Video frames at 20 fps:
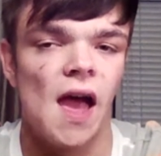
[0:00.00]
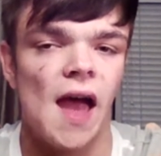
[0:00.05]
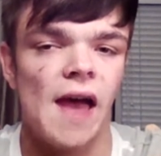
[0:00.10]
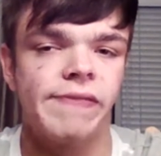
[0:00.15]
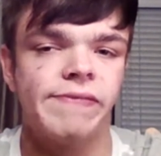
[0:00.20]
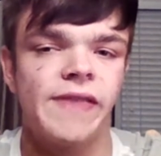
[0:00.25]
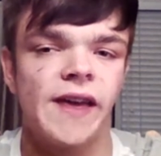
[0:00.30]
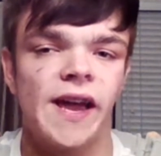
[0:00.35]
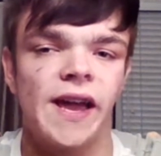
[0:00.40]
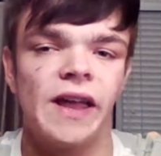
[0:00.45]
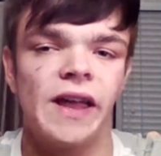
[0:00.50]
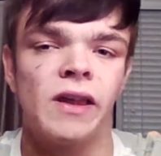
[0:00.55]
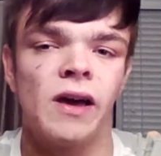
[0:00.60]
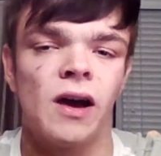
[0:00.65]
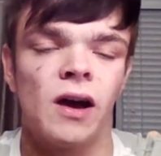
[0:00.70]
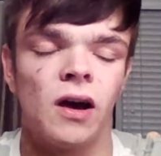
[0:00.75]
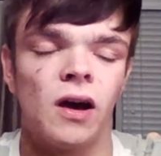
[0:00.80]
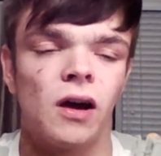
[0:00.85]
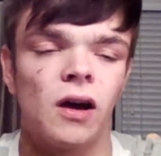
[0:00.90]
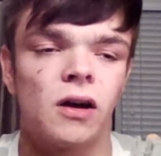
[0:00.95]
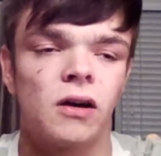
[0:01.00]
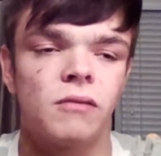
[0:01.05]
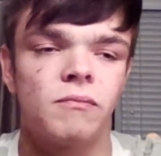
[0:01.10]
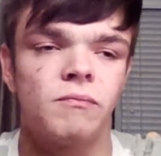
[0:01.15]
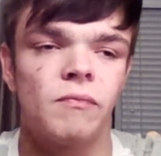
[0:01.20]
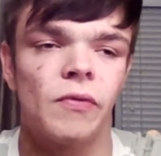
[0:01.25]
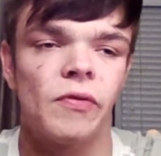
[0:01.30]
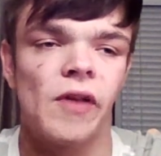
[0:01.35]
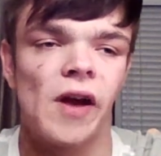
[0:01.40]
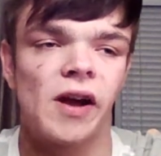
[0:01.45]
And then
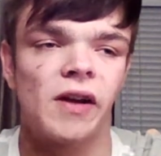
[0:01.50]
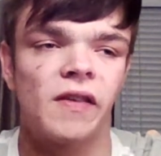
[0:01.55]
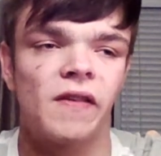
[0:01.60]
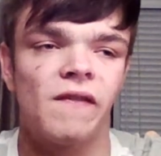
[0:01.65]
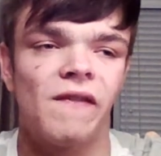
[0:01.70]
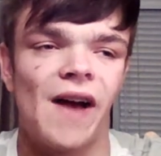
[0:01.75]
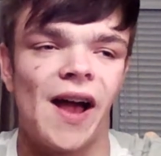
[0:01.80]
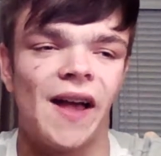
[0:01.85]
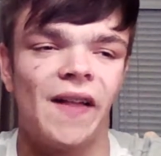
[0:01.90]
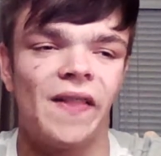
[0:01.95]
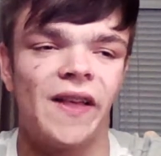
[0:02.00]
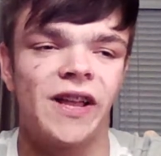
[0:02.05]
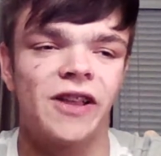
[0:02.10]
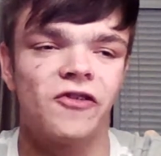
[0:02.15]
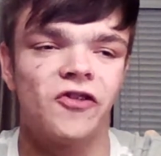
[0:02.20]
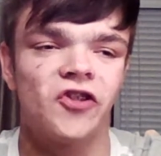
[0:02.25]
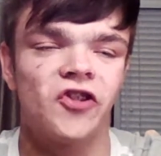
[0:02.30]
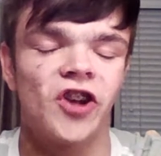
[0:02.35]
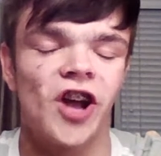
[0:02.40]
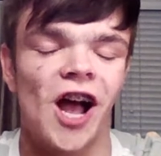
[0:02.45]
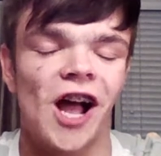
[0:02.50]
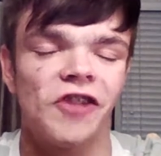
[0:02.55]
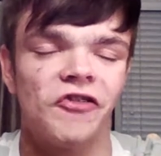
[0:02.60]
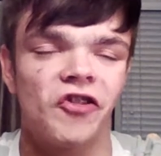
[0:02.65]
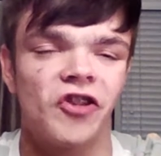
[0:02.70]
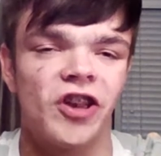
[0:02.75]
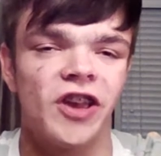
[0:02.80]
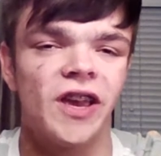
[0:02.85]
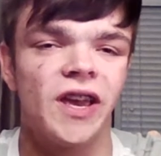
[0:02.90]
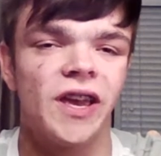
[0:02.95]
there's Violet
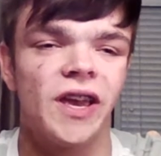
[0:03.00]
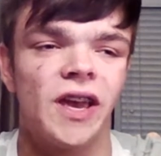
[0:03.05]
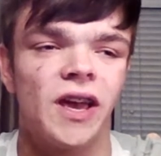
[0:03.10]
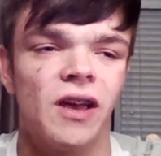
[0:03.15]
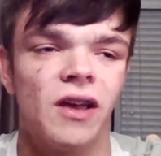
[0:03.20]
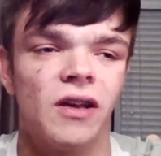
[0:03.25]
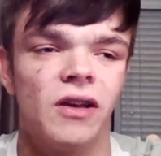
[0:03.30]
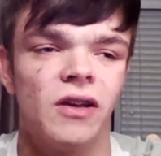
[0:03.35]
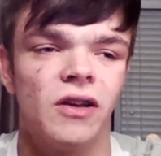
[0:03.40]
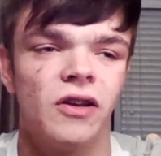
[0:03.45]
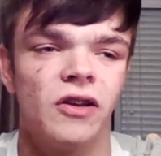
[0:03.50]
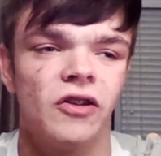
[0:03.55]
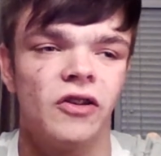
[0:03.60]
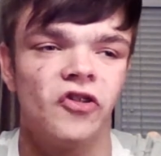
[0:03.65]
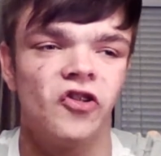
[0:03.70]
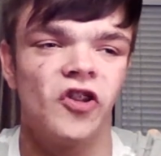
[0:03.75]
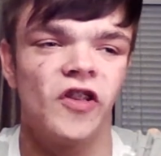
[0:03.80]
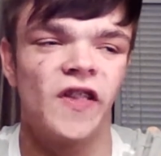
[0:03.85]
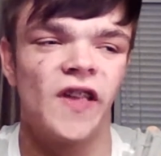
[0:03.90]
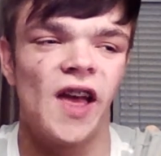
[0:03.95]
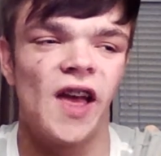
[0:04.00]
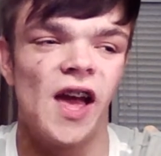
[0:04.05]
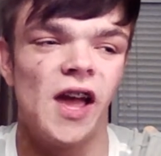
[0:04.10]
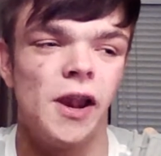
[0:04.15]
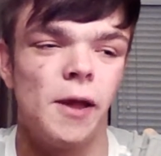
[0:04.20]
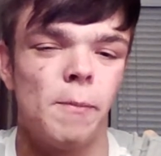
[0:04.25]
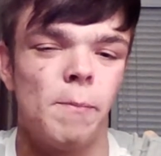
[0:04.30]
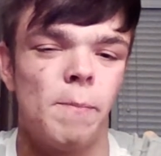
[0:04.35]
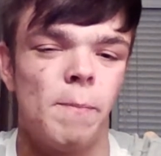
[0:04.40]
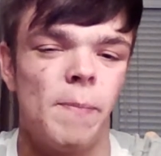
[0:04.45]
Chachki. She's
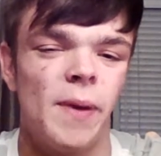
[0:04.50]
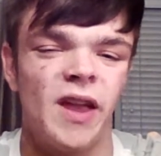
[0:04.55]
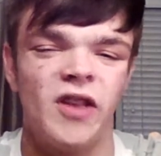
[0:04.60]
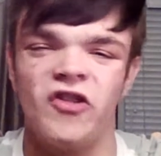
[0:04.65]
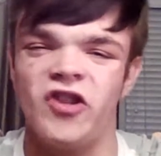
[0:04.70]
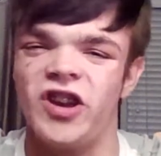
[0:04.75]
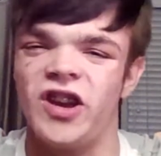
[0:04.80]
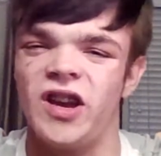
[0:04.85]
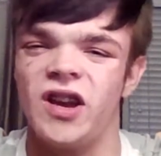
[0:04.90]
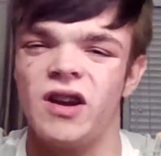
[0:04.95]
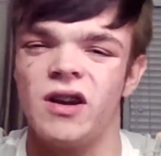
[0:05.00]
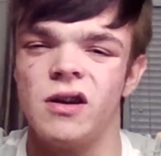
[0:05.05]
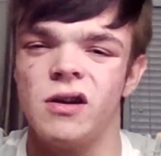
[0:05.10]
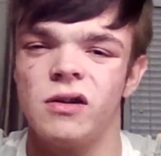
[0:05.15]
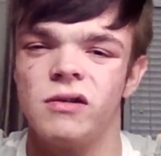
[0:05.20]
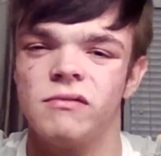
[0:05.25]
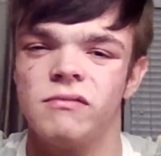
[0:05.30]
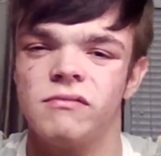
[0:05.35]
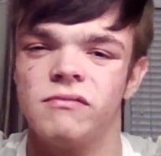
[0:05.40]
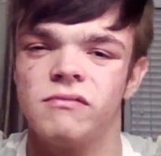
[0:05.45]
kind of bitchy.